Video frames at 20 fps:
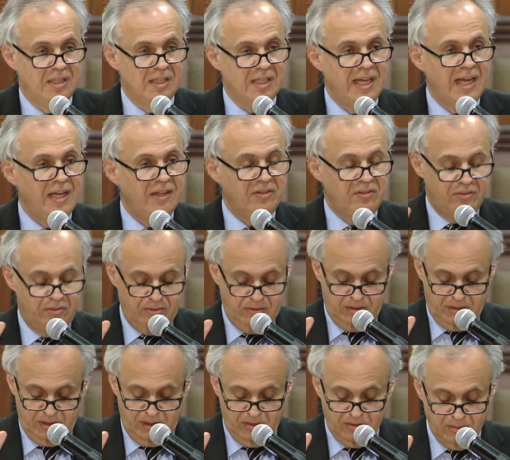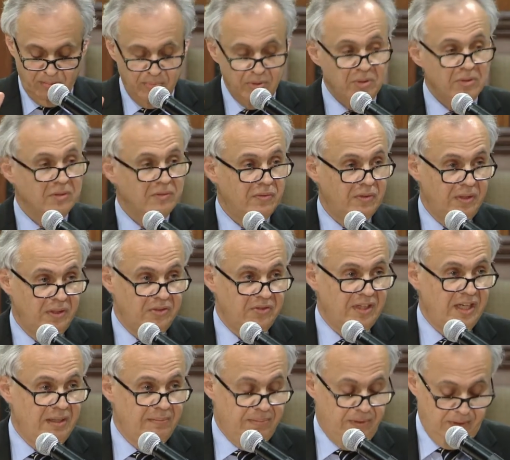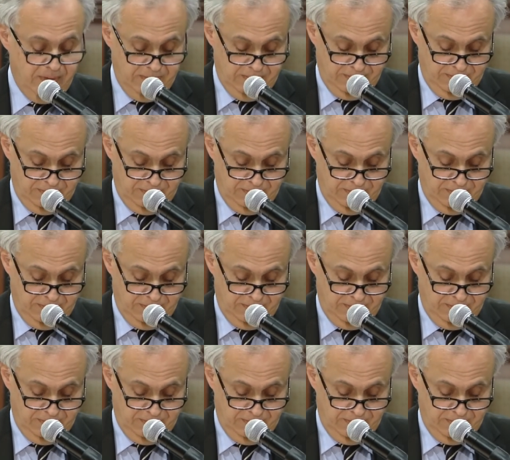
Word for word: Cancer is a beautiful example.